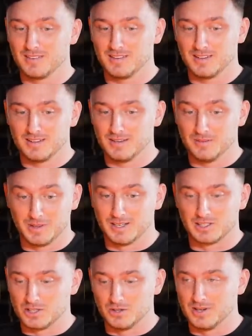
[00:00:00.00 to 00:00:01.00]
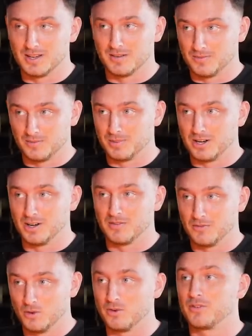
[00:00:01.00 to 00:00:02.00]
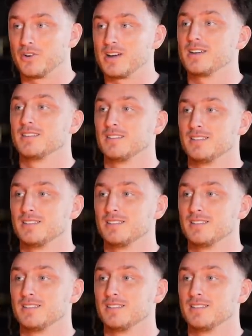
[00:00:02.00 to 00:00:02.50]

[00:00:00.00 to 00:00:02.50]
for within free. a two-year period for free.